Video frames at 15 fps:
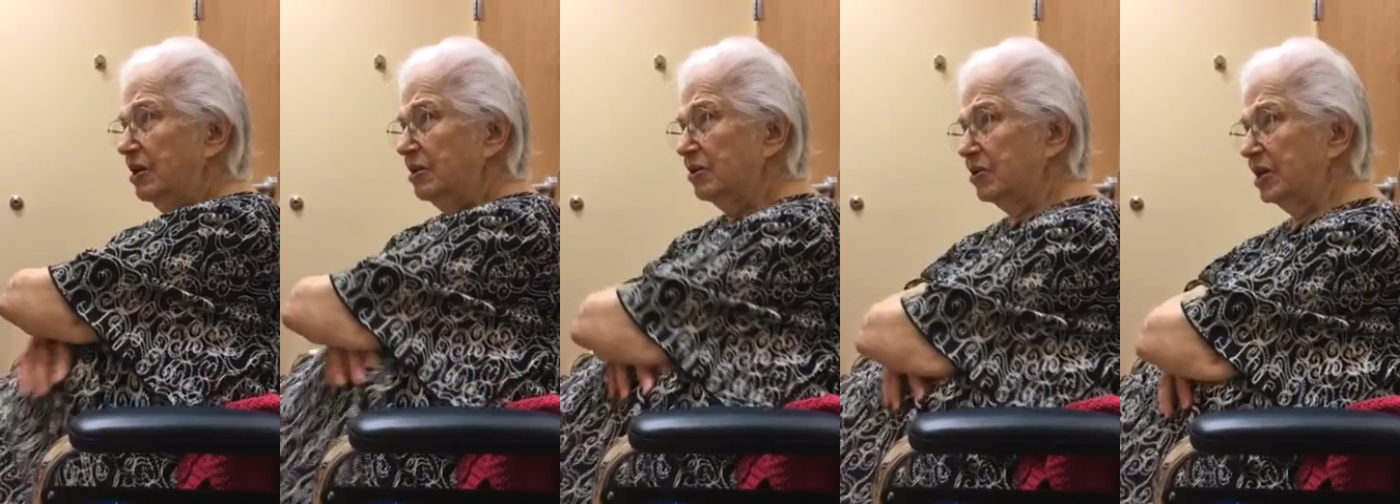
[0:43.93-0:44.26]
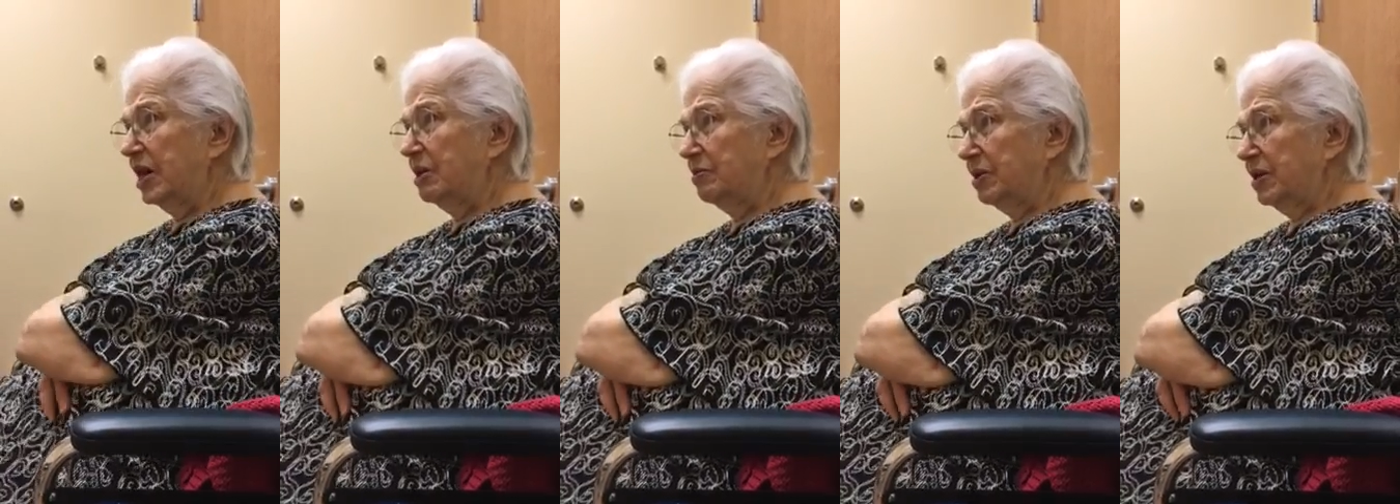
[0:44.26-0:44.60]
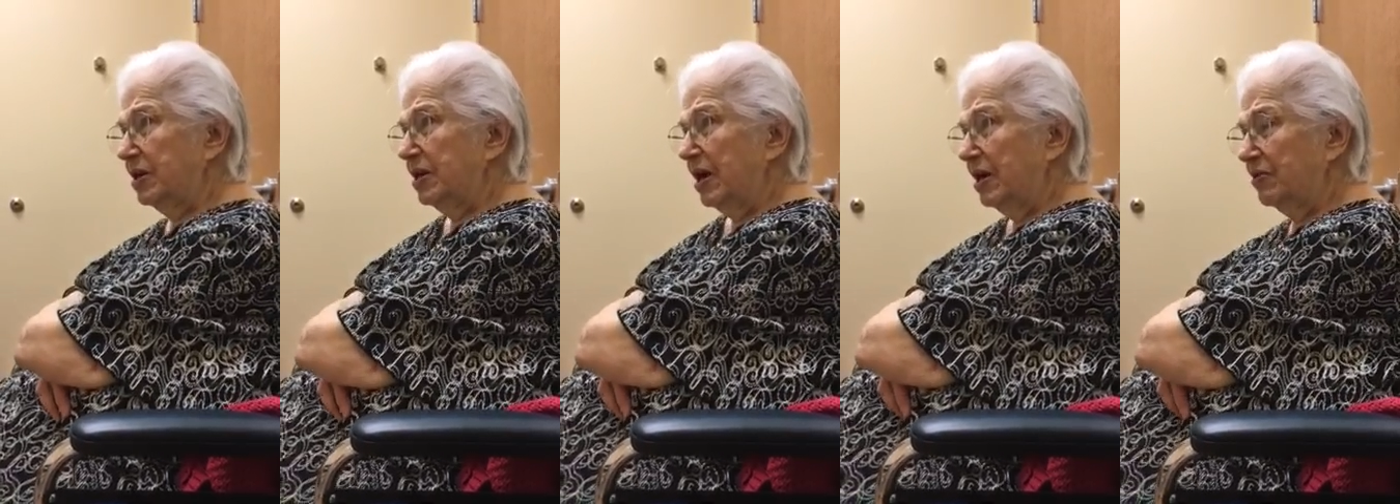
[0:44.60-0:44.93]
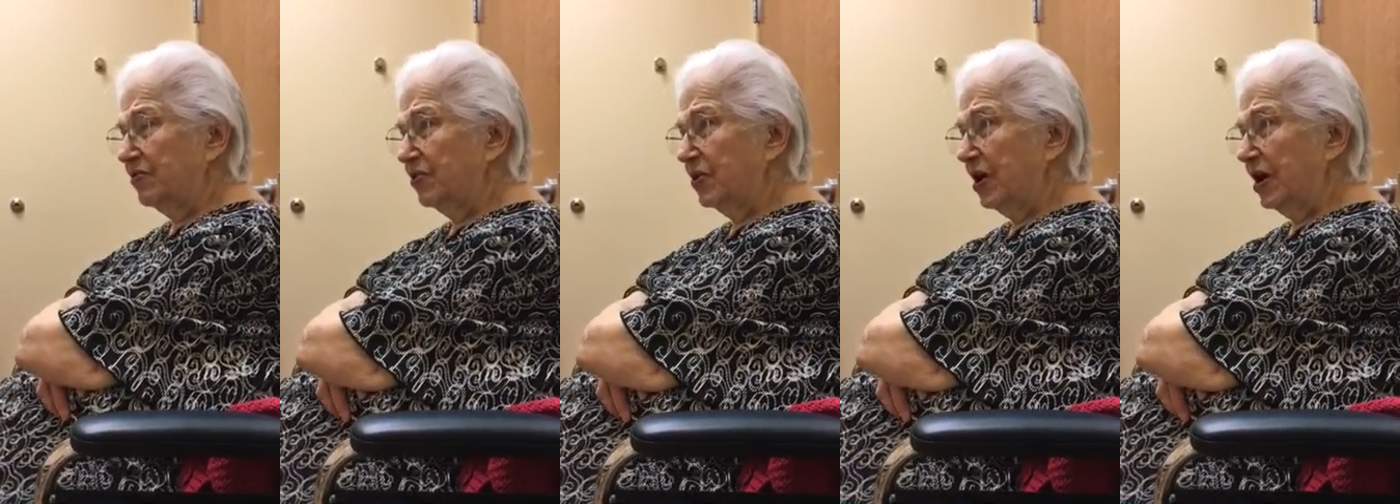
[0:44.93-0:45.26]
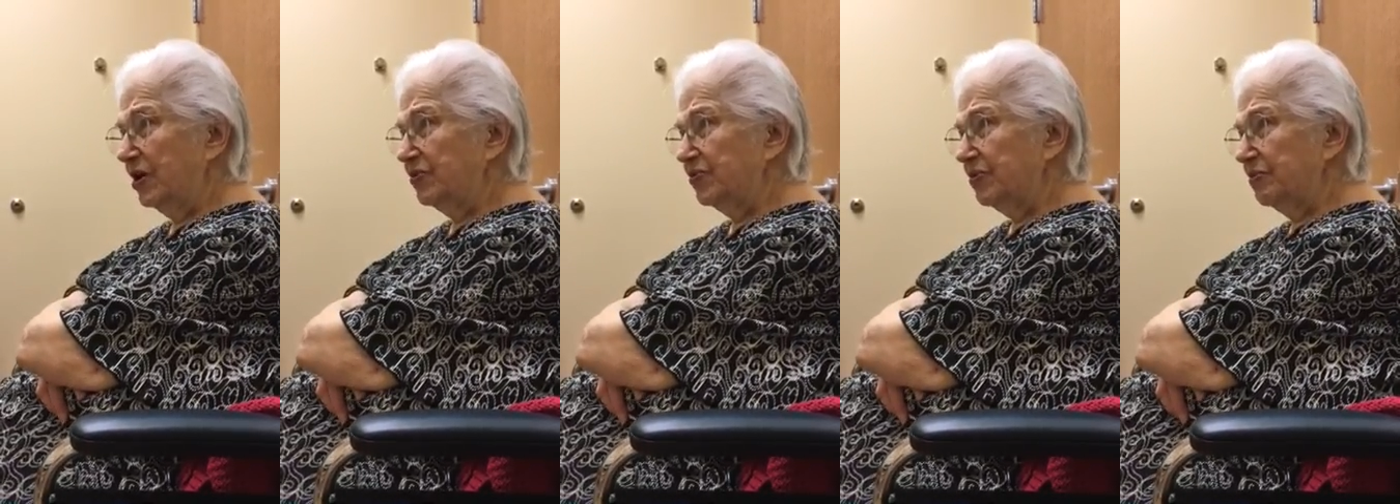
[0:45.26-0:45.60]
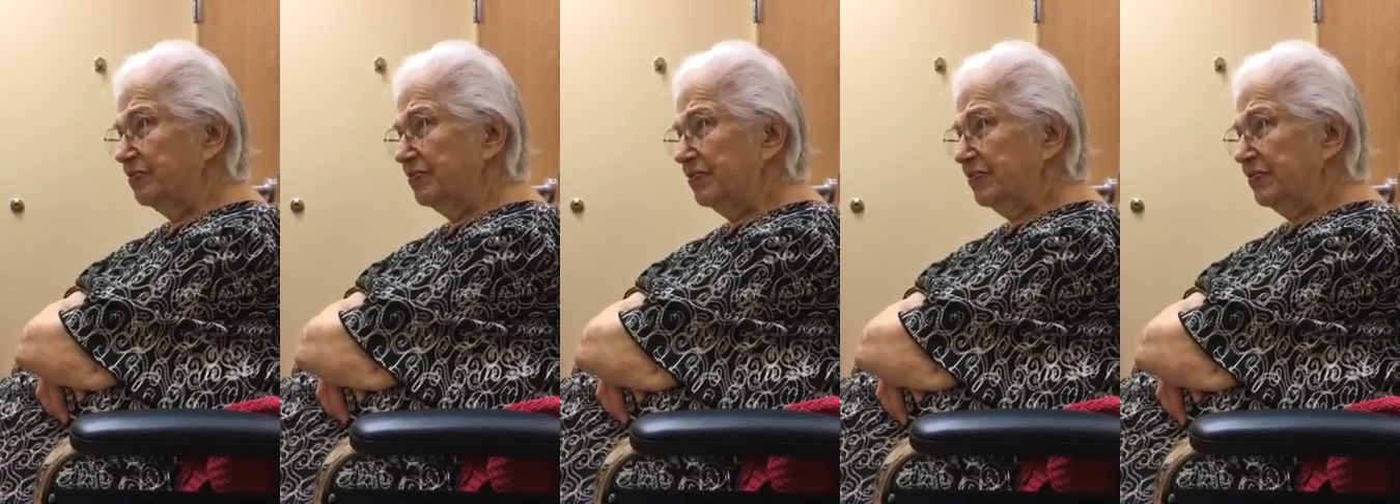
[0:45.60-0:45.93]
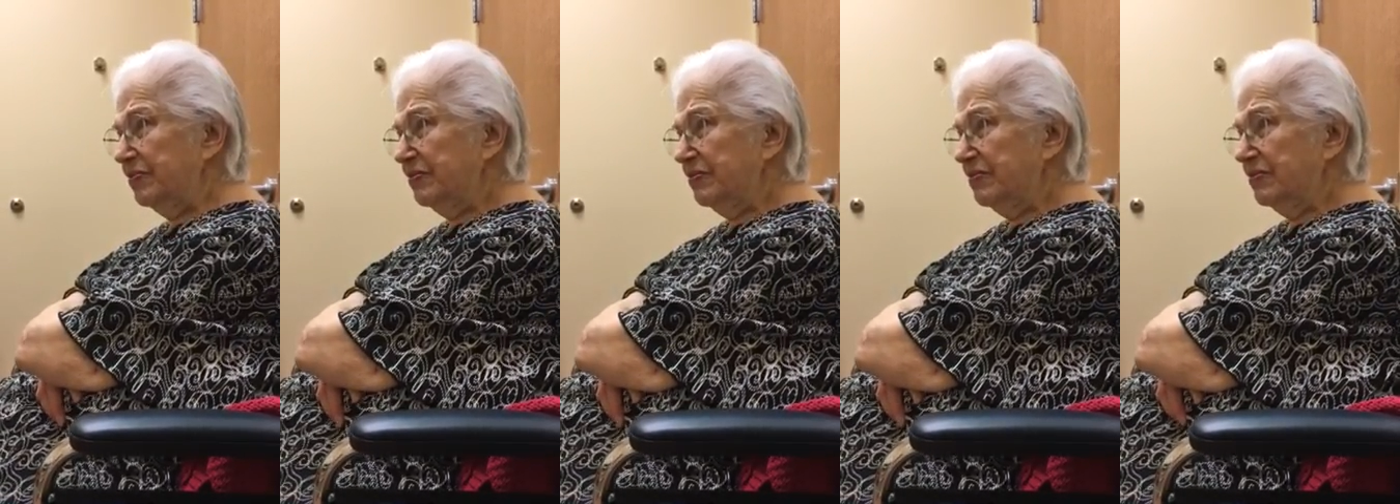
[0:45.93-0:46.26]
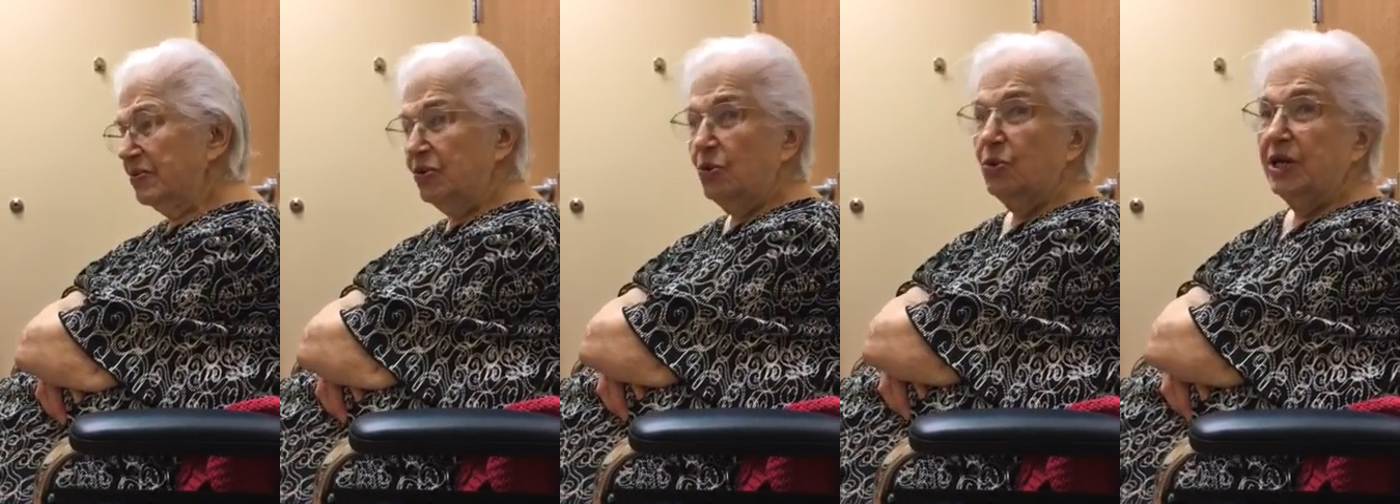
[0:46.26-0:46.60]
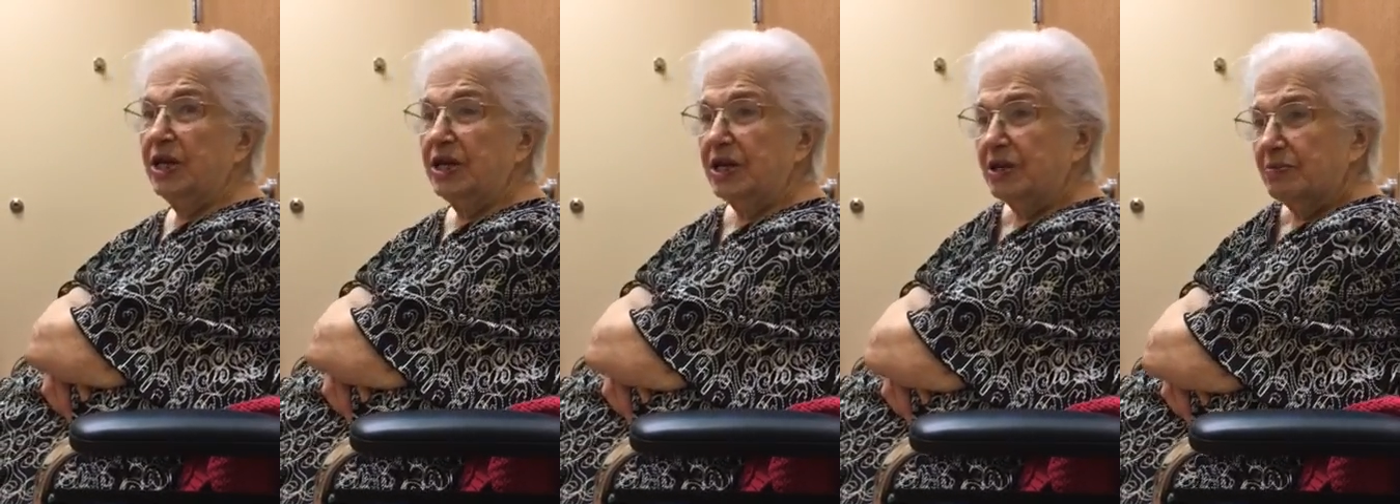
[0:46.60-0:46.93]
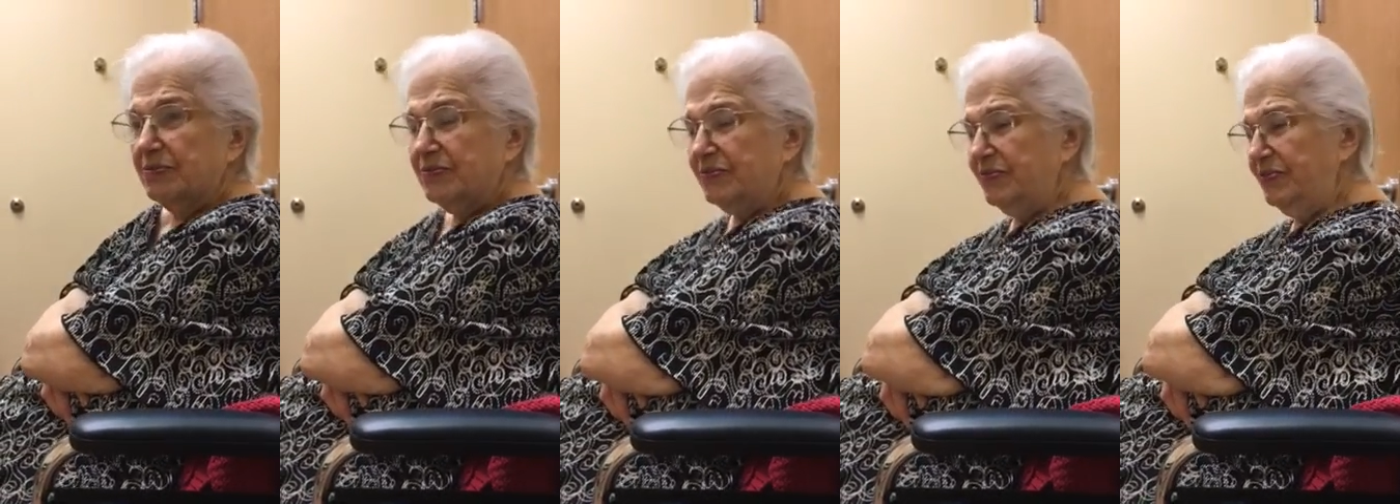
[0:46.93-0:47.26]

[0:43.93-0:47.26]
looking at me out of her eyes. No kidding.